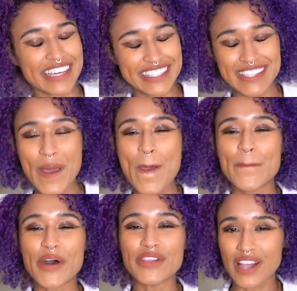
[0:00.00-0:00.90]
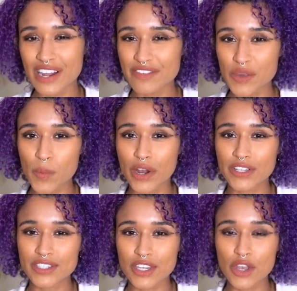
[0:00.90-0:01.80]
this, but a lot of you
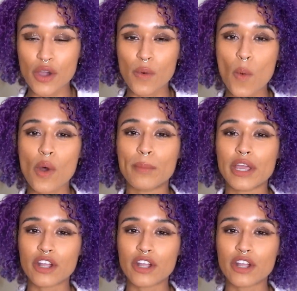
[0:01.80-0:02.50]
wanted to know what my